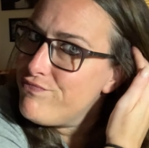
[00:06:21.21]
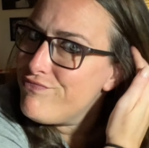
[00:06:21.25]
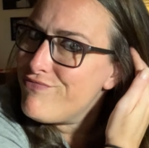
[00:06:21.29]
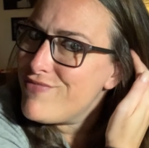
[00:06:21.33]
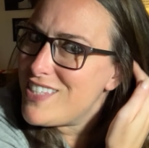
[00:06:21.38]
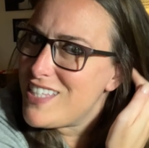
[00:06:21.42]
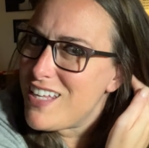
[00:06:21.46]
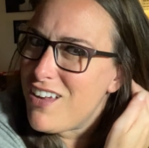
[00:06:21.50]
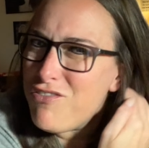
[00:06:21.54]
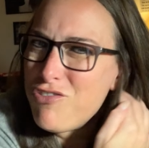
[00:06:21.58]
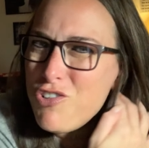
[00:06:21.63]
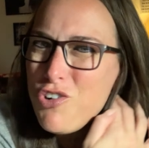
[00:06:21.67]

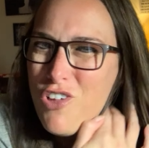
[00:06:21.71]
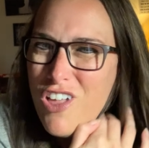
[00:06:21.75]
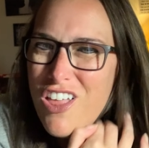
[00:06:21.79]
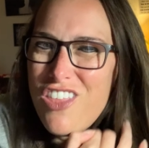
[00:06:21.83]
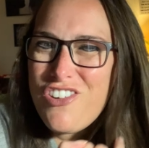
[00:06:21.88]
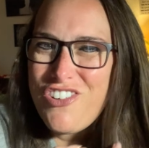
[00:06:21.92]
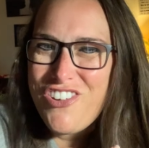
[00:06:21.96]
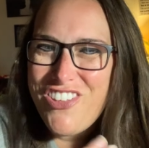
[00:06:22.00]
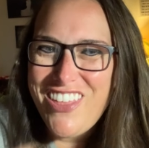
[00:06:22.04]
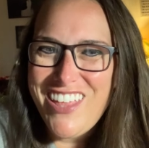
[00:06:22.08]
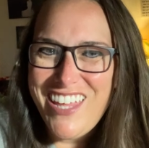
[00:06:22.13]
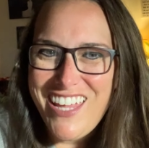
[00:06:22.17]
Several
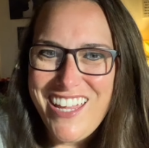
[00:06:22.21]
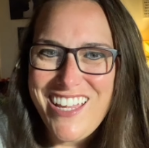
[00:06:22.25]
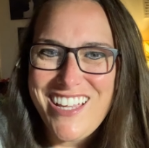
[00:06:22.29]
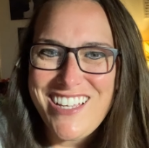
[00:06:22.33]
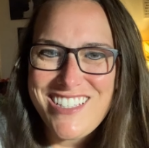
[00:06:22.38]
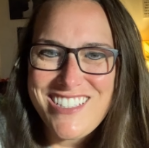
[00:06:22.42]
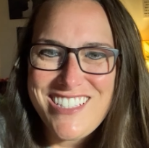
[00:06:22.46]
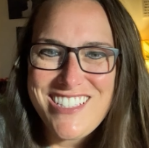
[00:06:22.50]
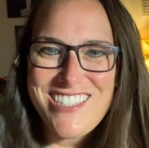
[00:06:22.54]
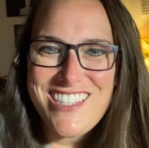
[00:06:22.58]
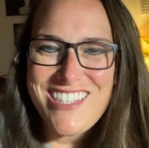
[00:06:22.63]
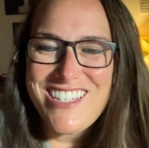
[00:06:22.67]
other
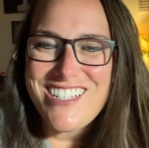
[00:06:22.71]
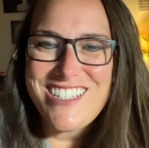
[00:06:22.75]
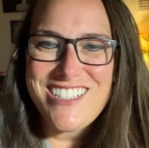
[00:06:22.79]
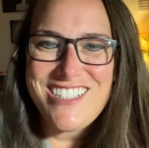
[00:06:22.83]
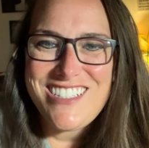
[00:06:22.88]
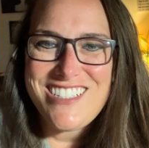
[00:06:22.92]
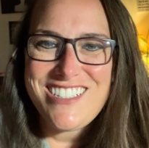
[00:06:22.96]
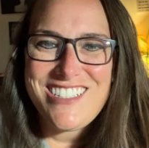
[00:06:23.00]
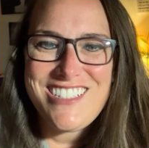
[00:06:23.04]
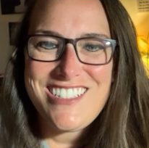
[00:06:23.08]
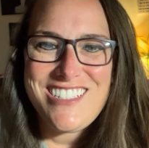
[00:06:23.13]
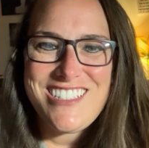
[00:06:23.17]
things that
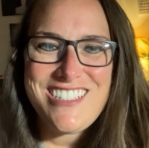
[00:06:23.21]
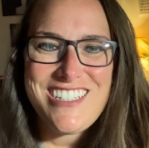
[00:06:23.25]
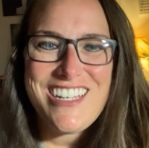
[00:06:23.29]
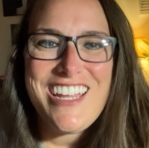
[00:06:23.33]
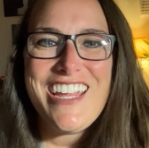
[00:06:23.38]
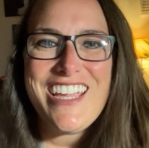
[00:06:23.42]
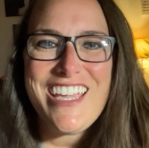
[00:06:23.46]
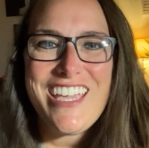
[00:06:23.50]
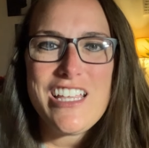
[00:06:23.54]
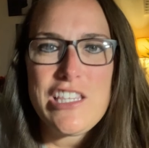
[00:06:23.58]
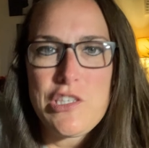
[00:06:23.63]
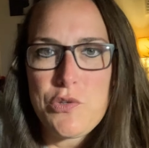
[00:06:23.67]
it
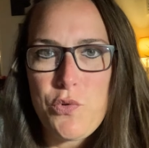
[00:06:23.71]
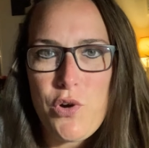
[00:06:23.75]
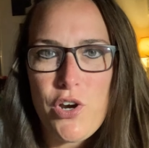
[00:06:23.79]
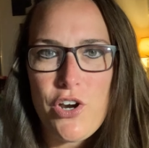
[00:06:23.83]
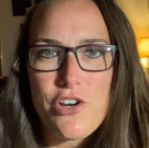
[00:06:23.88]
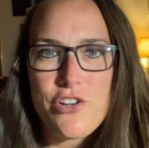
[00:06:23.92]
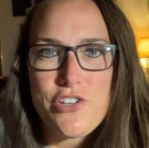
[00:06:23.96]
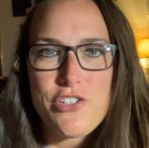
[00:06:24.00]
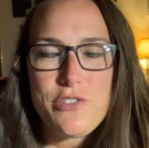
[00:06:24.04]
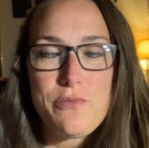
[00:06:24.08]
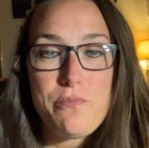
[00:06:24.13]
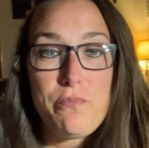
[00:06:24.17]
gets
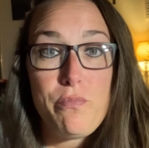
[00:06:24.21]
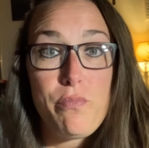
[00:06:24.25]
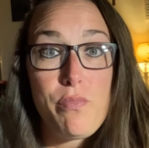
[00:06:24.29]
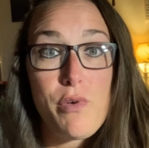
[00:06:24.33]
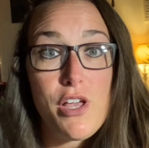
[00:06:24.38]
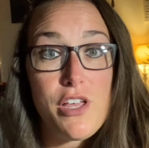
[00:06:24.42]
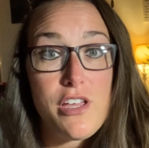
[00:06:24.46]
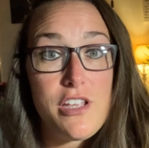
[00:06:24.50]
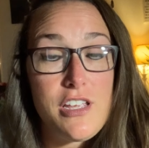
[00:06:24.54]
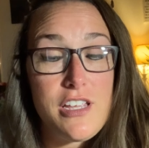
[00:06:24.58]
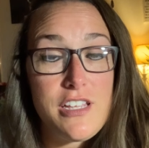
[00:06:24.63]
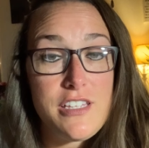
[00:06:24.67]
worse.
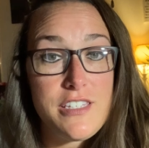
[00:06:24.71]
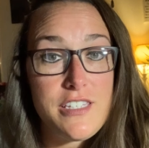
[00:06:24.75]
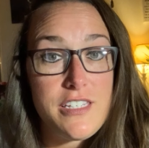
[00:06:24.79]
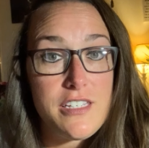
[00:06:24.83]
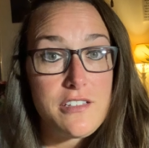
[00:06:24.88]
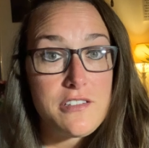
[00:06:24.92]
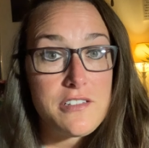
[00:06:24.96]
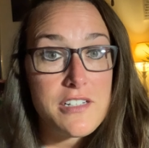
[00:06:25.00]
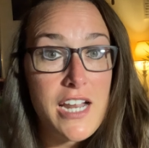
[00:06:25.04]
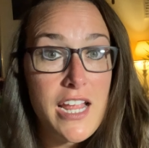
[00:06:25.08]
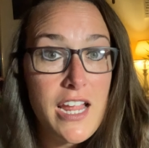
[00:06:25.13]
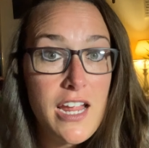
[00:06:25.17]
But until
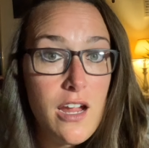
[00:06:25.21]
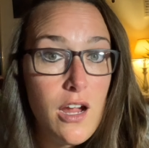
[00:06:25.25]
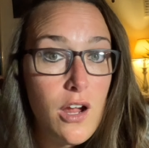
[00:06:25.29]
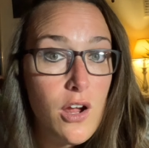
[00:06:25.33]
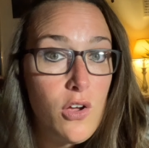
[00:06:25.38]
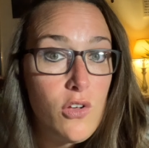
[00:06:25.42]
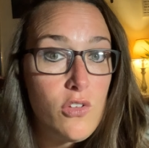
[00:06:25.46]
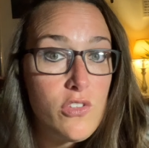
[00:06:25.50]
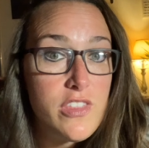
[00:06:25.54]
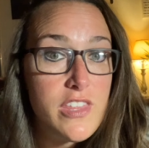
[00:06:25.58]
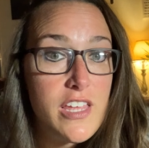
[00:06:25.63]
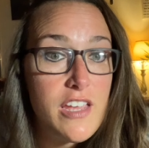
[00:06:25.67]

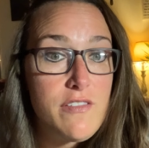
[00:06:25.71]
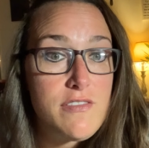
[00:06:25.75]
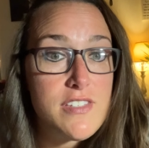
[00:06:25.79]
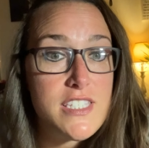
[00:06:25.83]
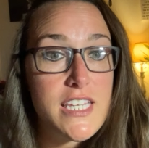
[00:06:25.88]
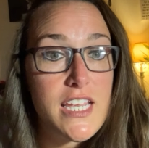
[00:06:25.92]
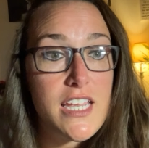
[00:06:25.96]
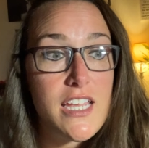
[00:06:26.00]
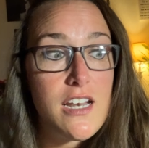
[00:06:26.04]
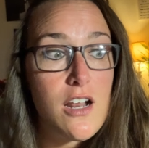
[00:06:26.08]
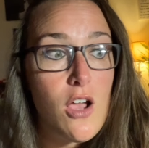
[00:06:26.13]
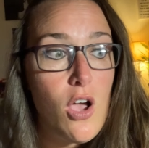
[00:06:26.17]
now, they've
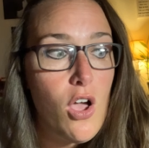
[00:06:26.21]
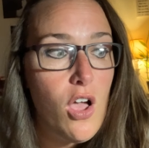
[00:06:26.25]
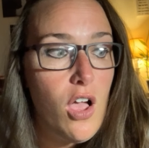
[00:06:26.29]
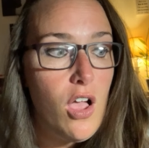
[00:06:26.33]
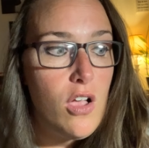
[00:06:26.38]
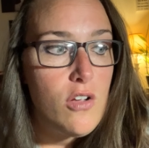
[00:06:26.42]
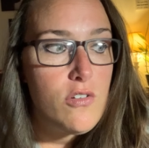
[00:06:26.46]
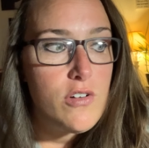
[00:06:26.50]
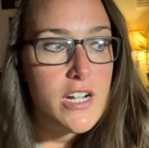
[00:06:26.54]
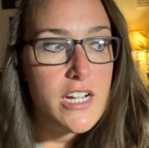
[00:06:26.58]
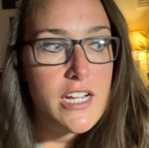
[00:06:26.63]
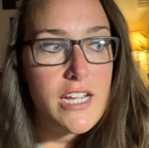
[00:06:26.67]
said,
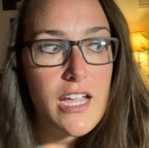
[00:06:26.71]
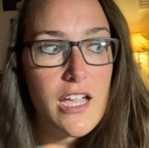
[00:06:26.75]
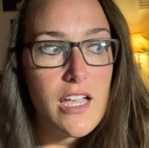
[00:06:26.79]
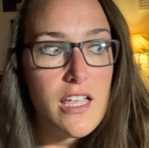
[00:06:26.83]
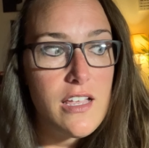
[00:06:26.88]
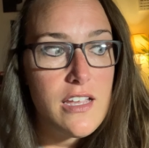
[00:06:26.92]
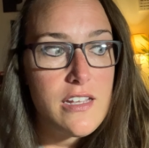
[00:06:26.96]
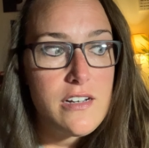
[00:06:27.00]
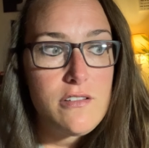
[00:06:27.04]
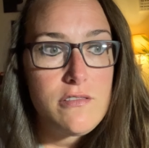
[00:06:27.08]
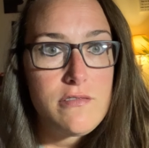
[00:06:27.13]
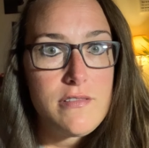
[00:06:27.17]
oh, yeah,
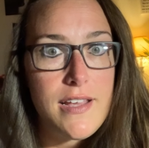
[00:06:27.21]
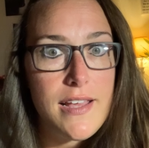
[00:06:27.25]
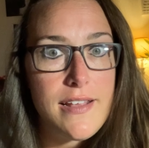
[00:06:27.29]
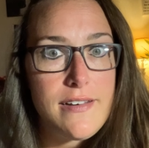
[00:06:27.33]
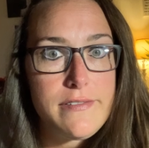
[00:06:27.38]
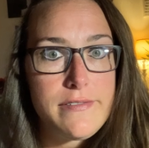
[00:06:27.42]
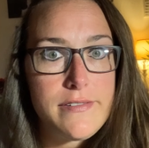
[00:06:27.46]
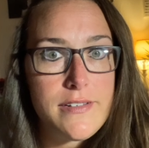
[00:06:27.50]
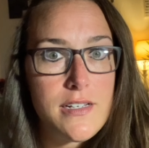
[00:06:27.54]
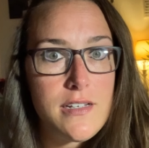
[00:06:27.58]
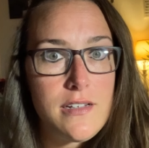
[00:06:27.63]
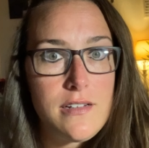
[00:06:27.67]
I don't, I
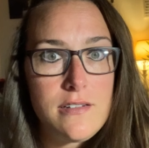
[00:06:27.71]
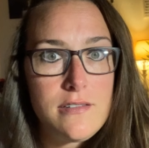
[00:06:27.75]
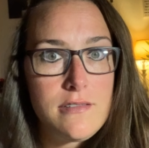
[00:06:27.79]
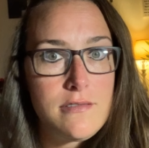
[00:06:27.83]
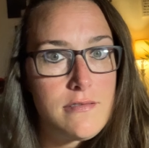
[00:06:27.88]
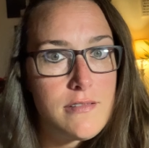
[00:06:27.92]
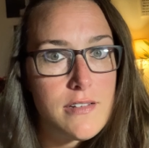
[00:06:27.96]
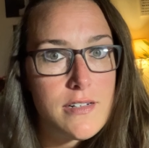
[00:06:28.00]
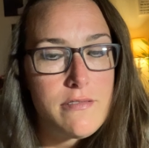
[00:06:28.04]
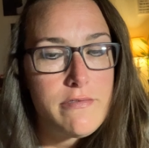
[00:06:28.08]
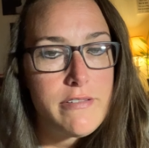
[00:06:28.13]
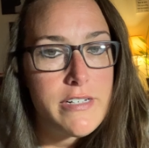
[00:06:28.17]
don't know,
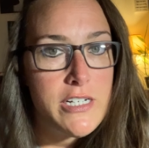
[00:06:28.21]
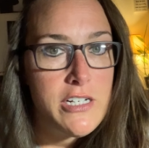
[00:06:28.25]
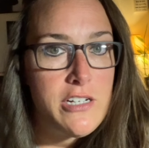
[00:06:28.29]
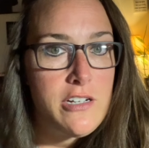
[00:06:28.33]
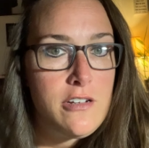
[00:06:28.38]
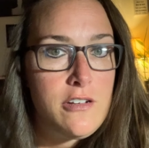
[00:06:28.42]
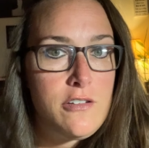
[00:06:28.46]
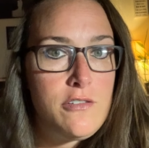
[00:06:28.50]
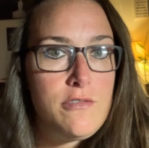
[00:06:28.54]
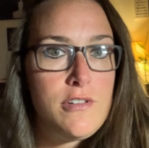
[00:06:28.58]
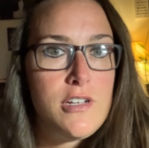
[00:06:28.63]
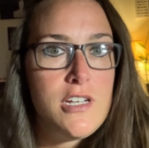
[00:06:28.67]
I don't
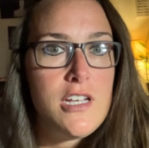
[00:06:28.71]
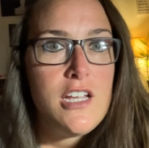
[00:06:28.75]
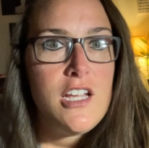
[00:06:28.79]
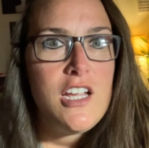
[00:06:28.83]
know.